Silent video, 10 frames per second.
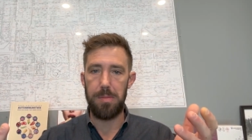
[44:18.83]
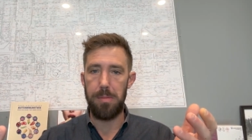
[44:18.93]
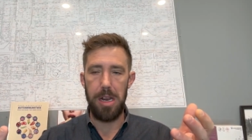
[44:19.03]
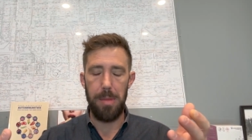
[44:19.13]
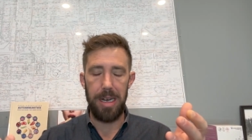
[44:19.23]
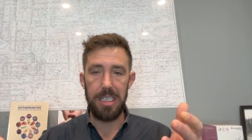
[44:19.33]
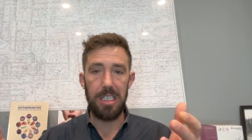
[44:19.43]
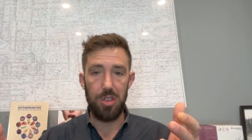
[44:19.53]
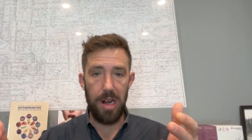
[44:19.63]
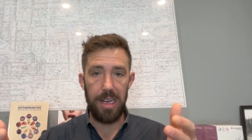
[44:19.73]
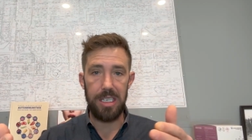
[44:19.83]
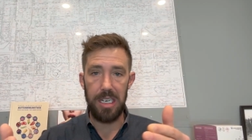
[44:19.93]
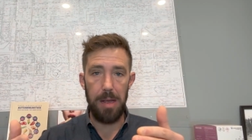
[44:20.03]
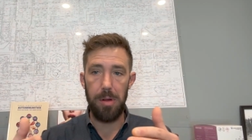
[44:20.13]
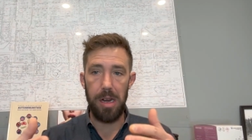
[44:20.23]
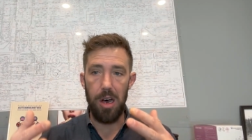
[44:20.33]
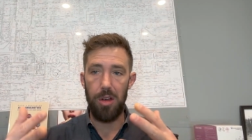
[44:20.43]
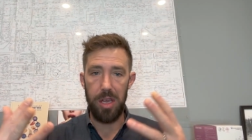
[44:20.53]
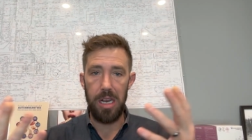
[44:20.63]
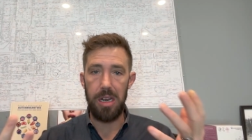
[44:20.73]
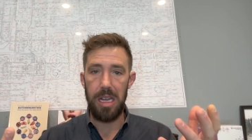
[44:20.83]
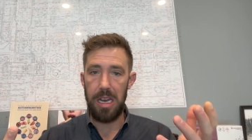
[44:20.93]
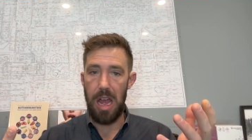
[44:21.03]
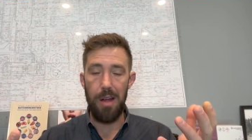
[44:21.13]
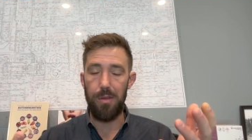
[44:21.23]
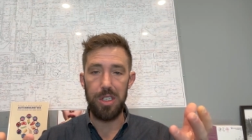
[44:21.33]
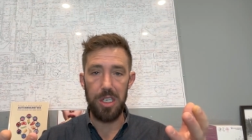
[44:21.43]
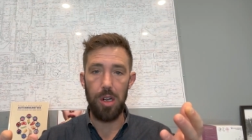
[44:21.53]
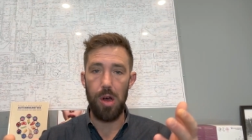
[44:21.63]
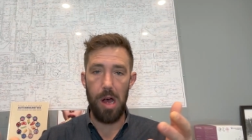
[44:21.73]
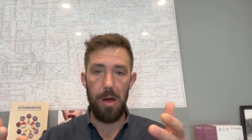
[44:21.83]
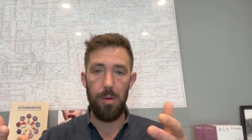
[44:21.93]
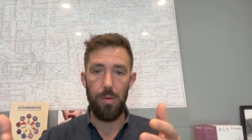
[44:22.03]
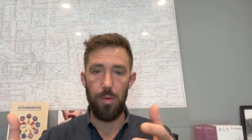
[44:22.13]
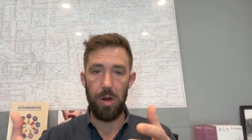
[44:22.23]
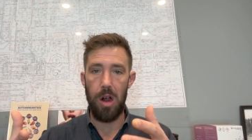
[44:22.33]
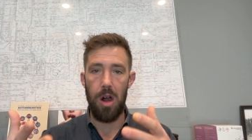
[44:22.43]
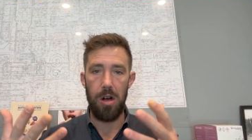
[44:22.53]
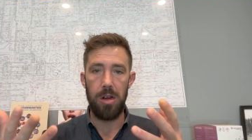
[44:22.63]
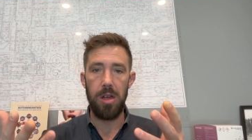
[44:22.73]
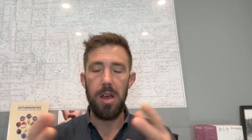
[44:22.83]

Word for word: minimizing stress and keeping healthy in, in every single regard.